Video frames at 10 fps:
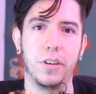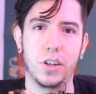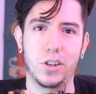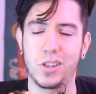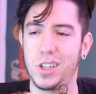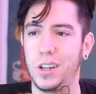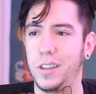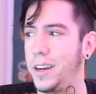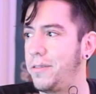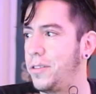features here
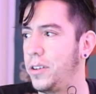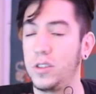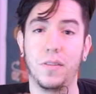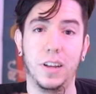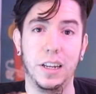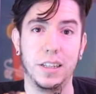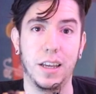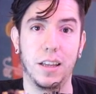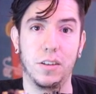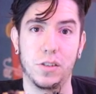and there for
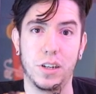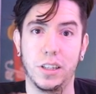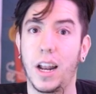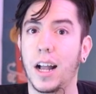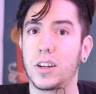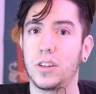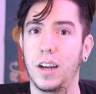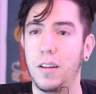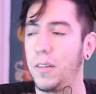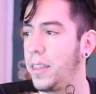usability and user
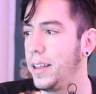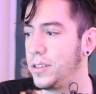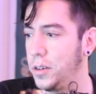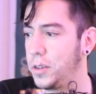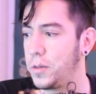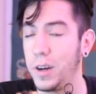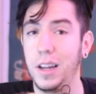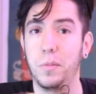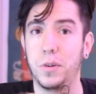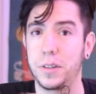interaction and everything. So it's
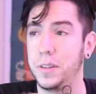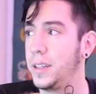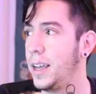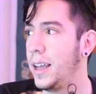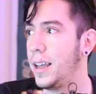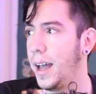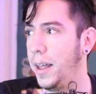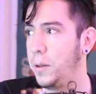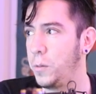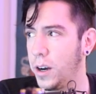really important.
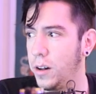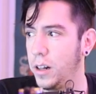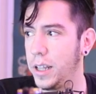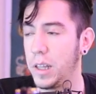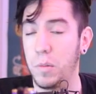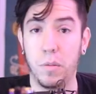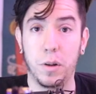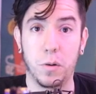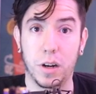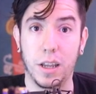And we're all at the
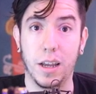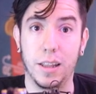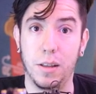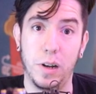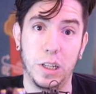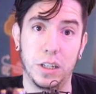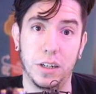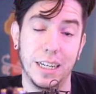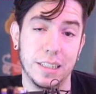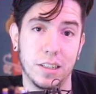moment working at the
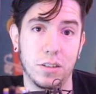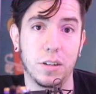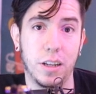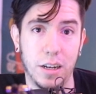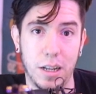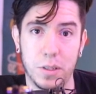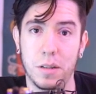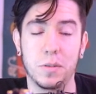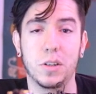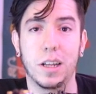Blender Institute here in
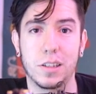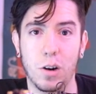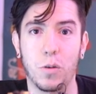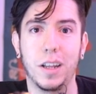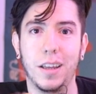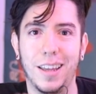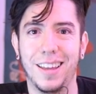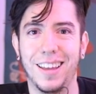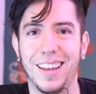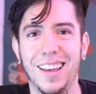Amsterdam, so that's
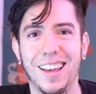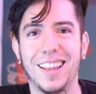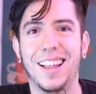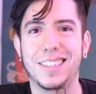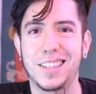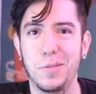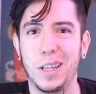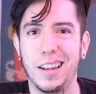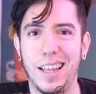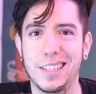already that's a
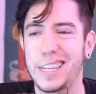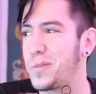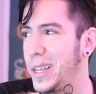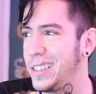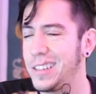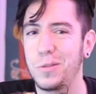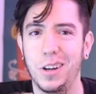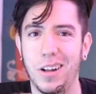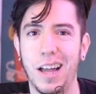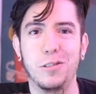bit less expensive.
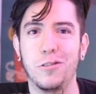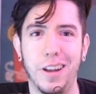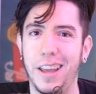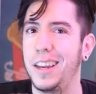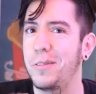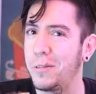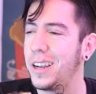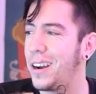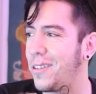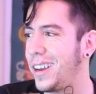We don't have to fly anywhere.
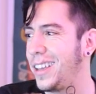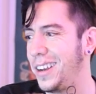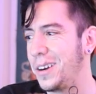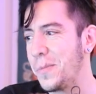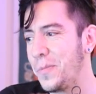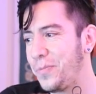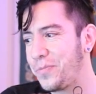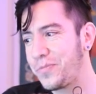We are already here.